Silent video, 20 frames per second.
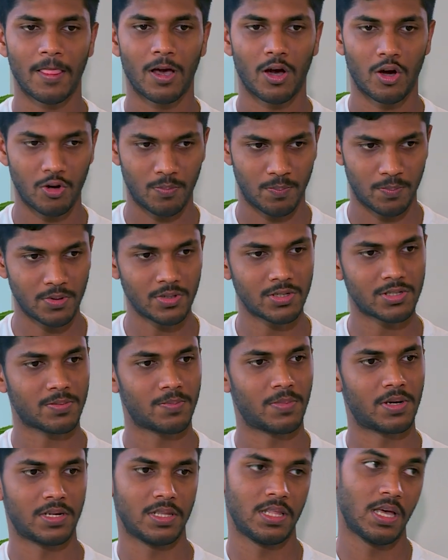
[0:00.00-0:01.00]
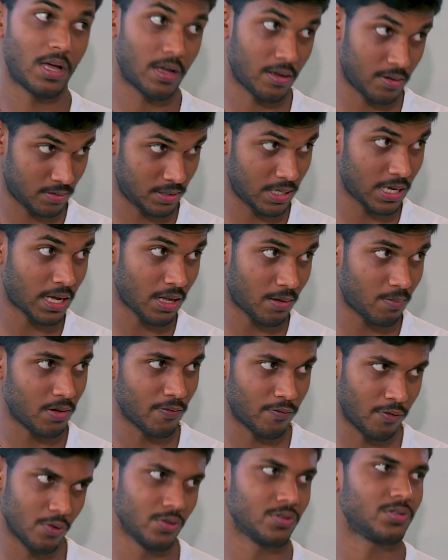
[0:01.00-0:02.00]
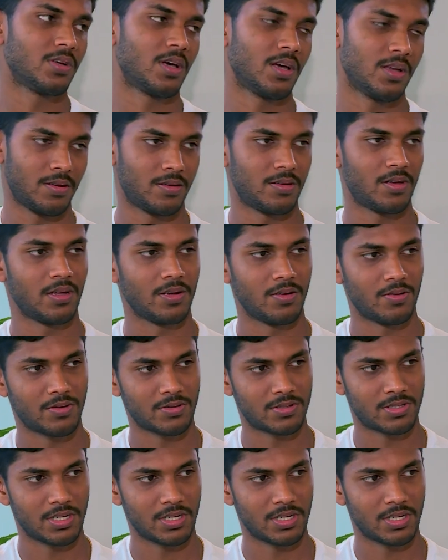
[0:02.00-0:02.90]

outputs, but there can be flaws. I don't